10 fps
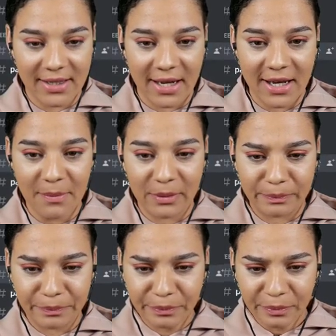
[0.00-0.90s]
up
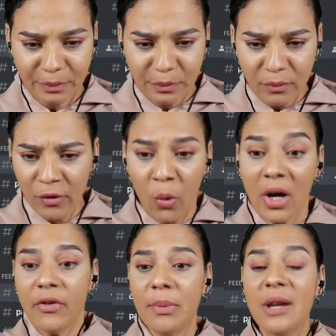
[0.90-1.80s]
where
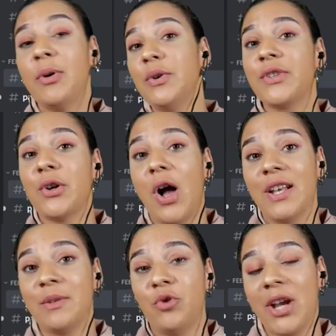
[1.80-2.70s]
everybody posts their
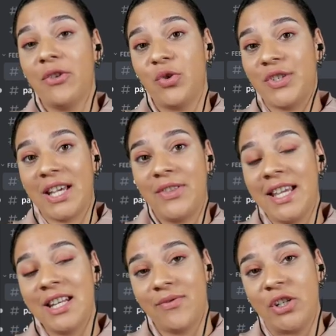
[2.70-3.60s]
awesome challenges at the
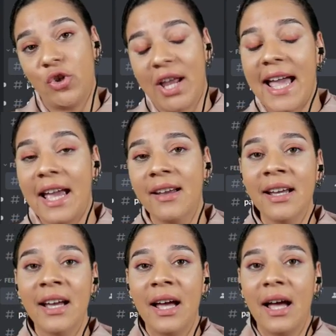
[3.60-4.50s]
end of each day.
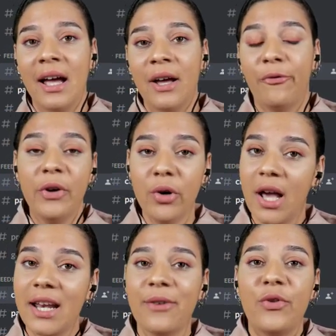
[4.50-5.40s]
Uh, fear
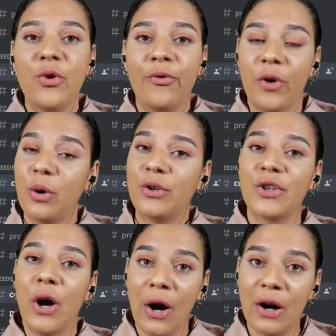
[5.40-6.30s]
not, if you folks
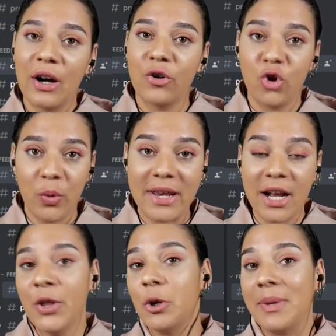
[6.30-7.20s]
are joining
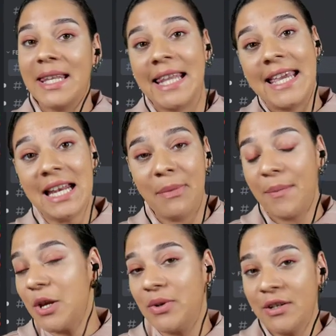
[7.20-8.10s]
a little bit late, maybe
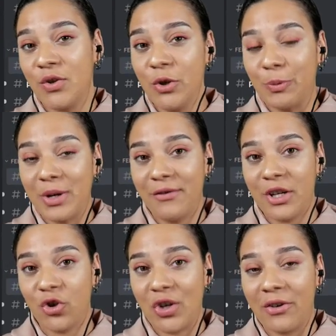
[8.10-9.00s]
you didn't do the
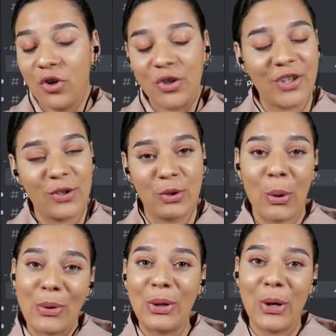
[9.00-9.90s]
previous challenges, that's
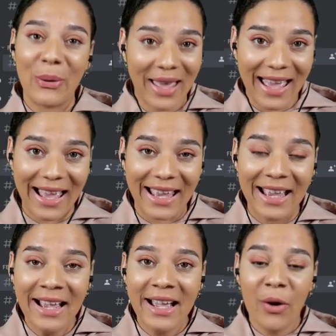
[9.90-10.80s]
totally okay.
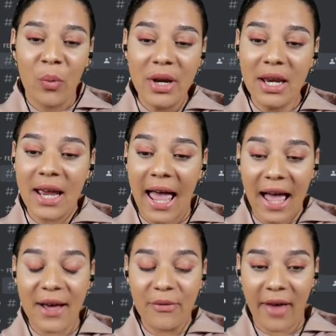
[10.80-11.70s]
We
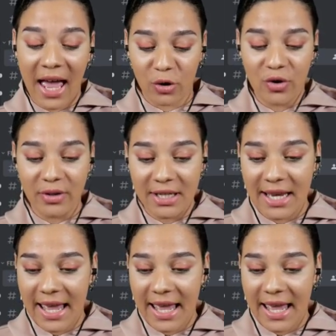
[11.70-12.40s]
have actually